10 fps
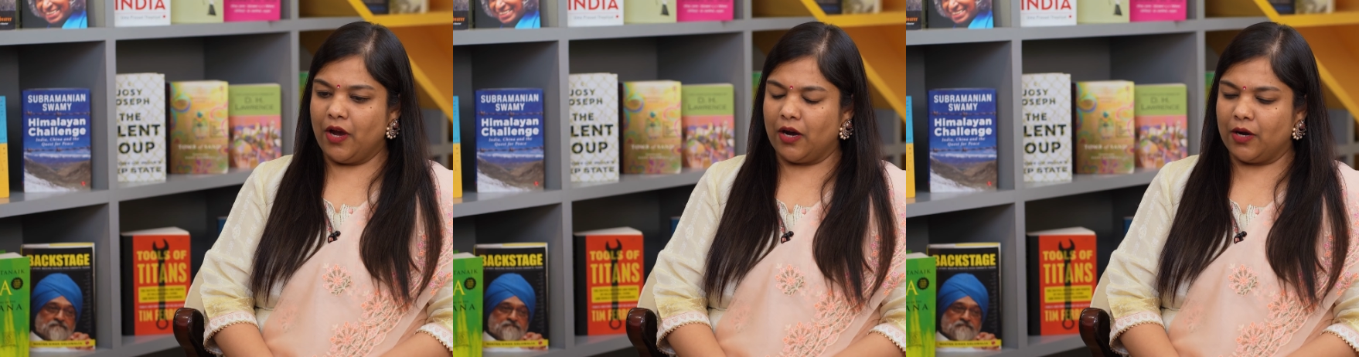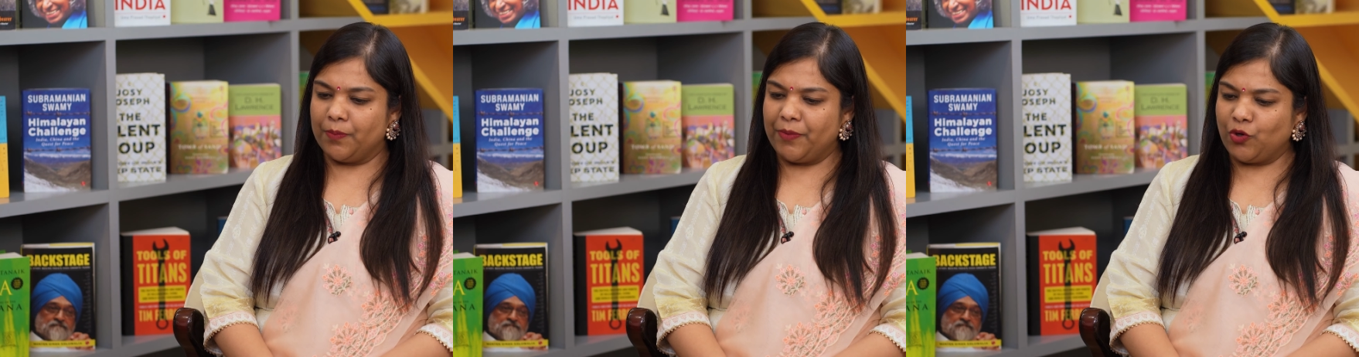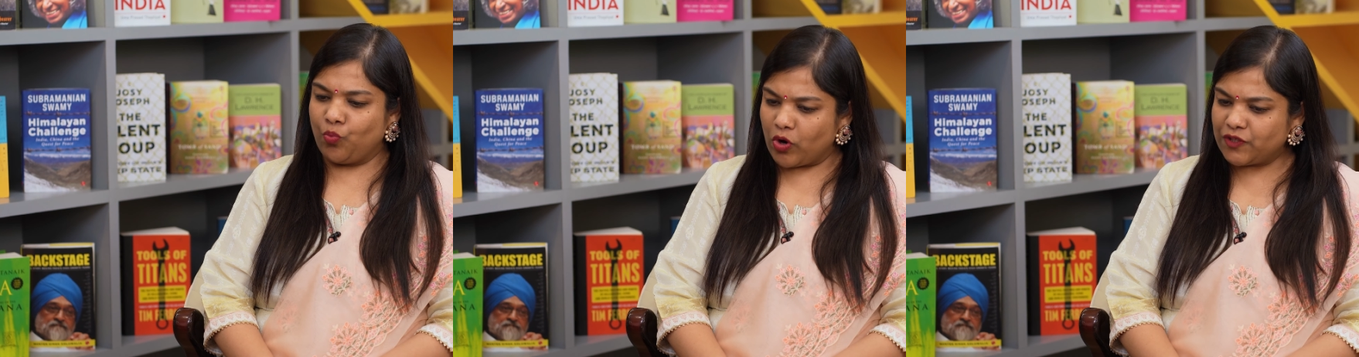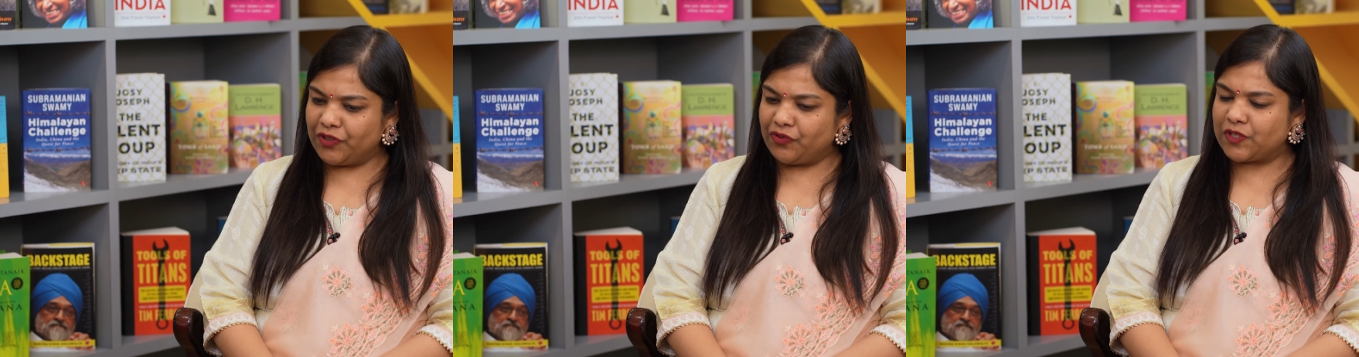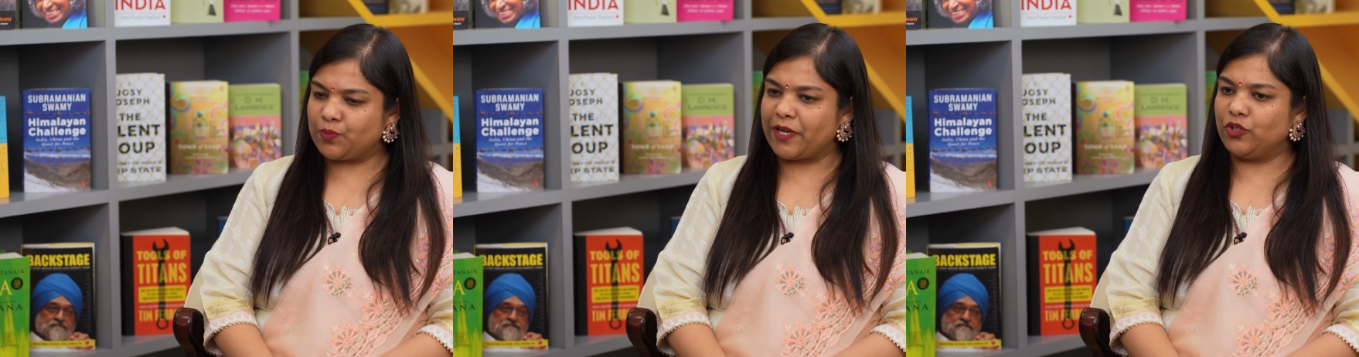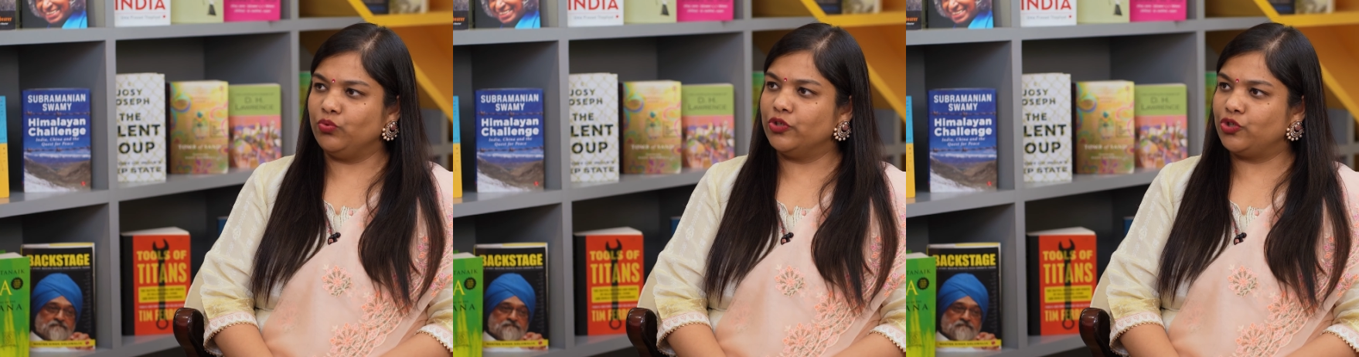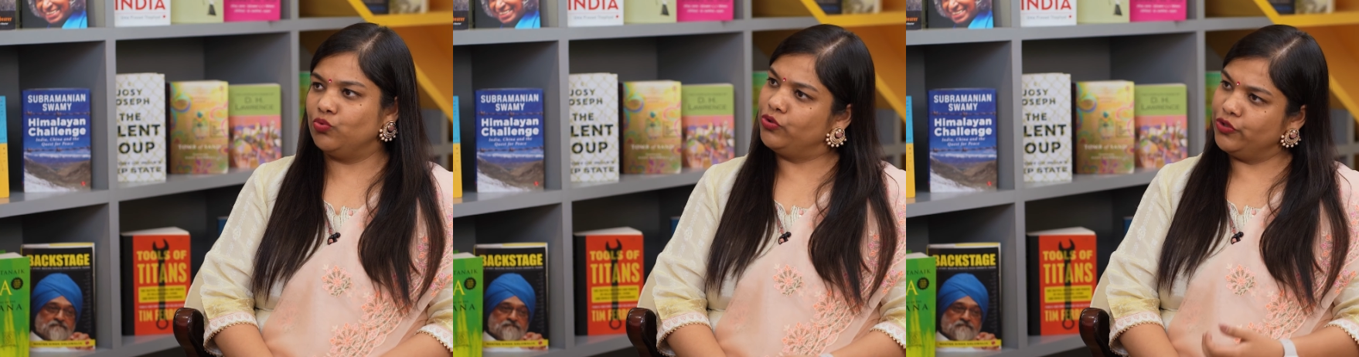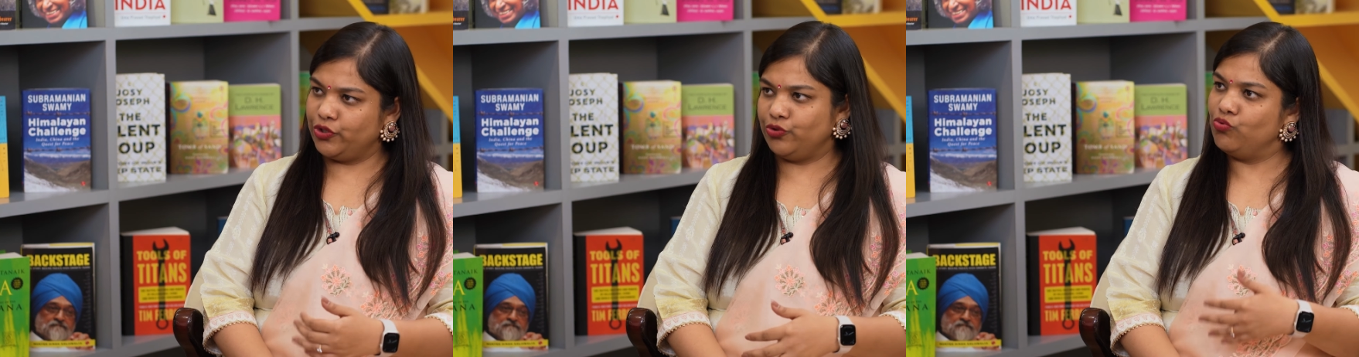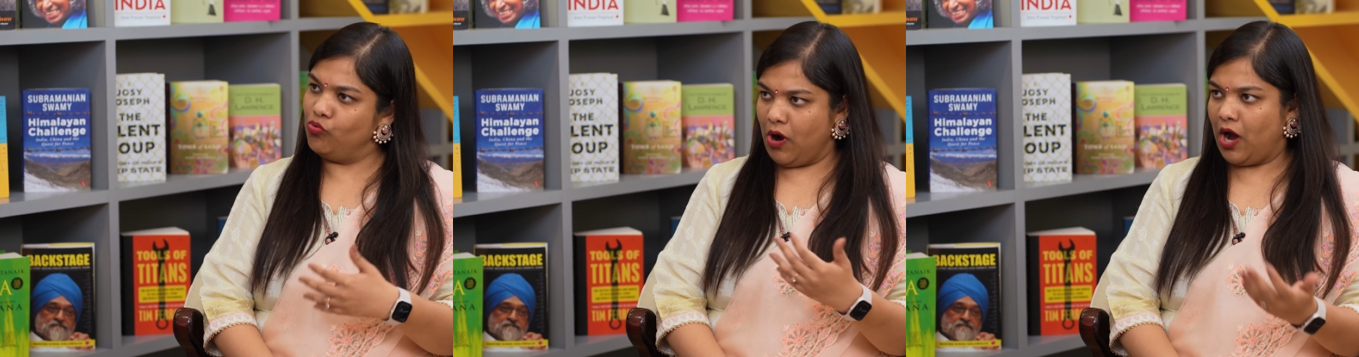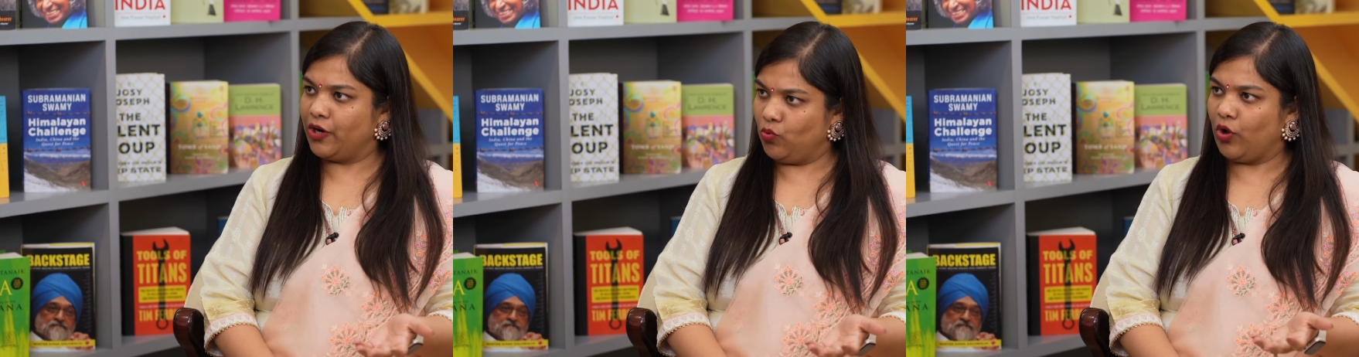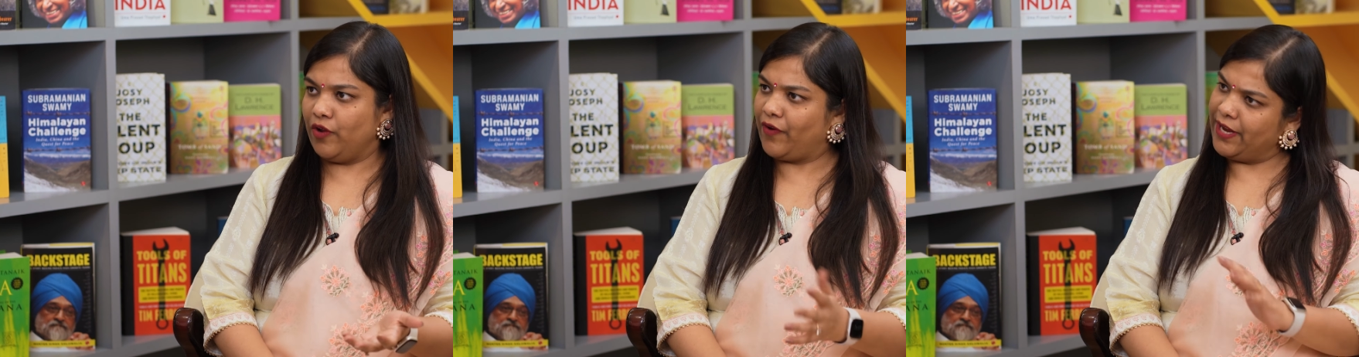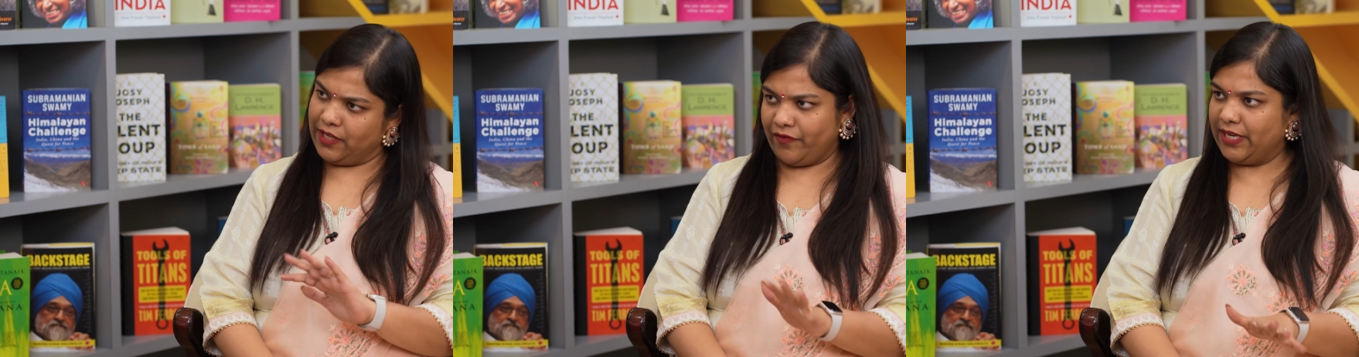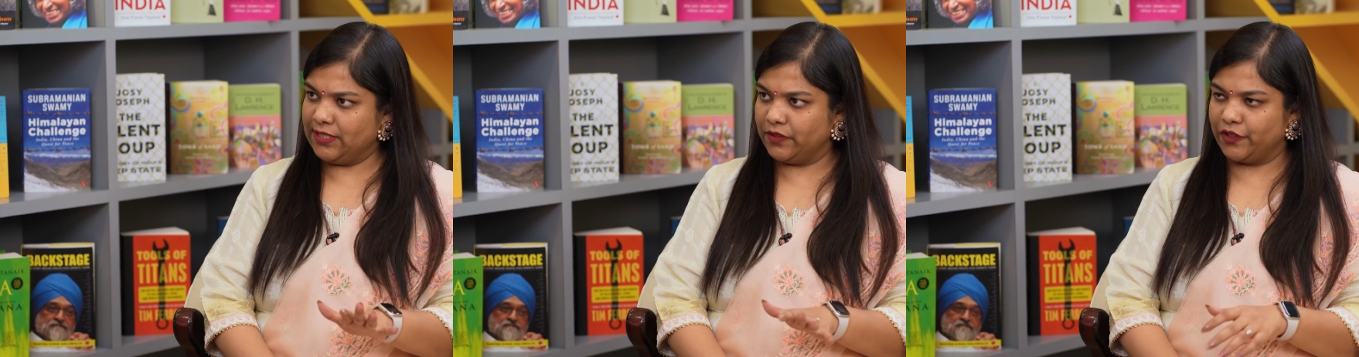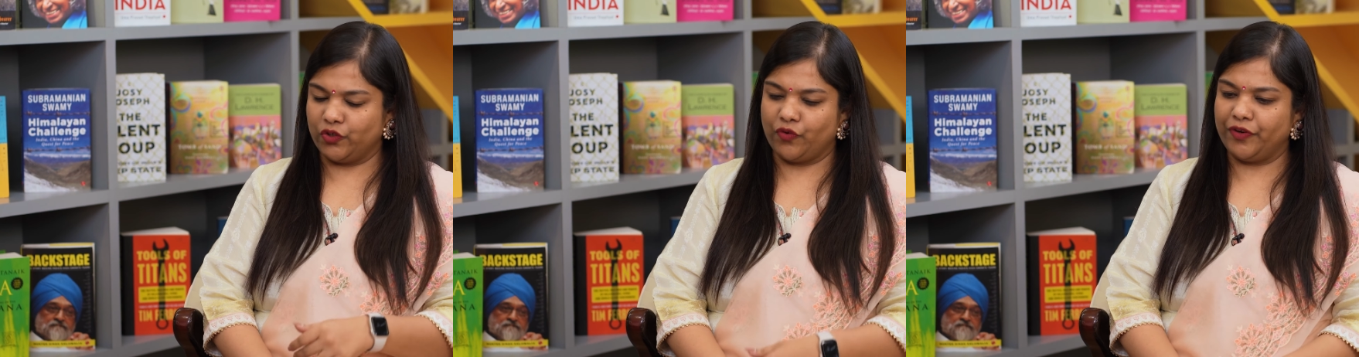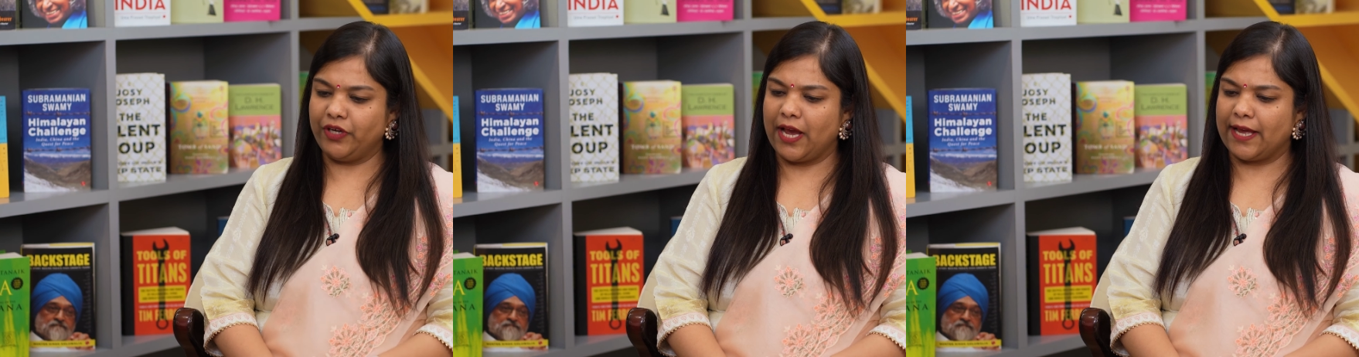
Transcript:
Speaker 1: Uh, it was with respect to the students who are qualifying, they're very certain of it,